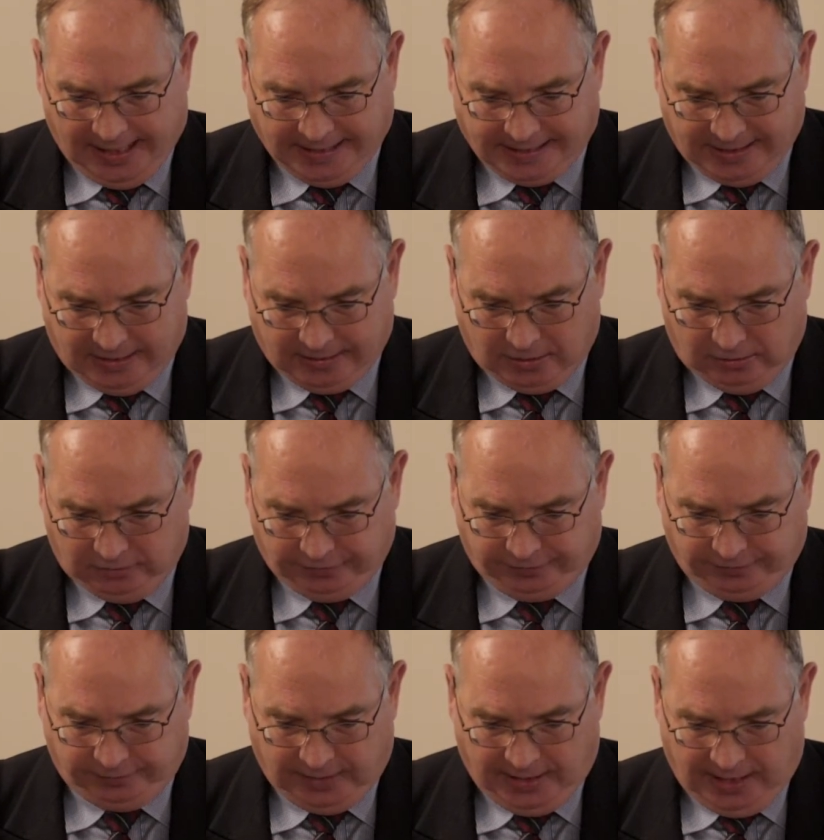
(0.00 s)
Ochakov
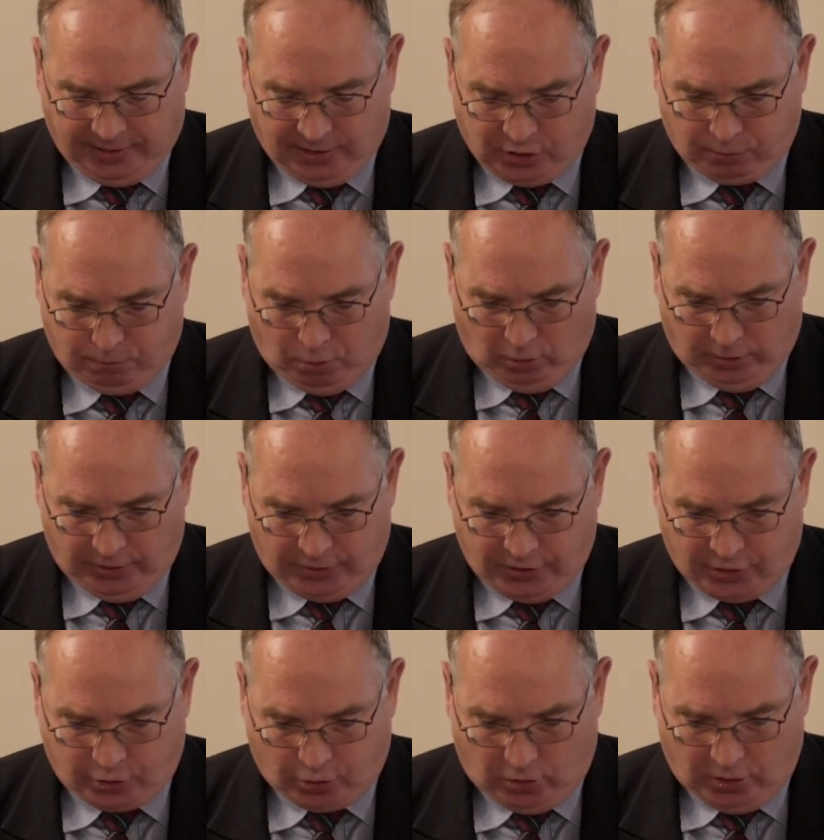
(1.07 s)
and the smaller
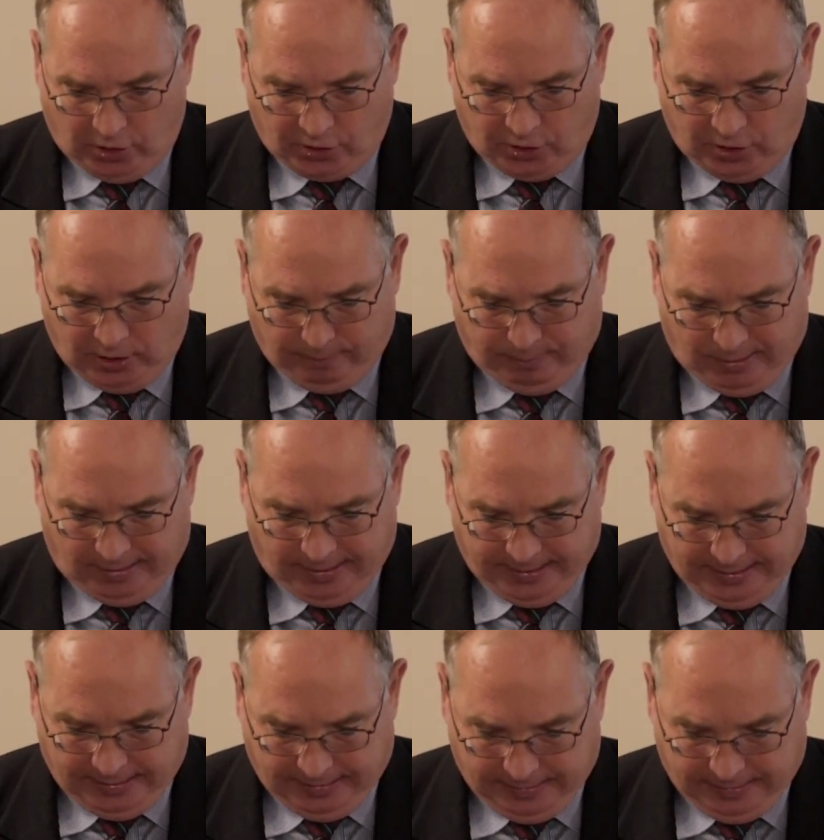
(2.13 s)
destroyers nearby.